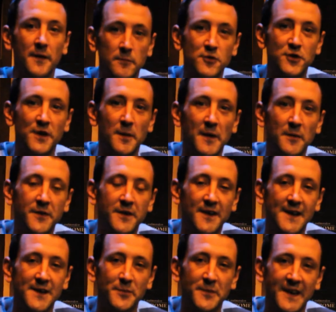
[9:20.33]
I'm sure they'll be able to
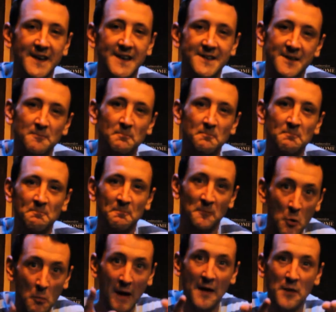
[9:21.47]
get some tickets.
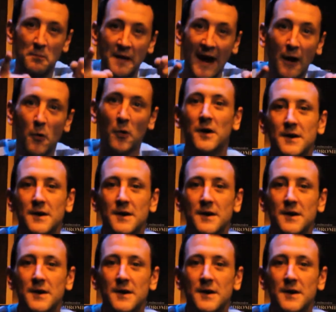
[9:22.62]
Go and buy them now.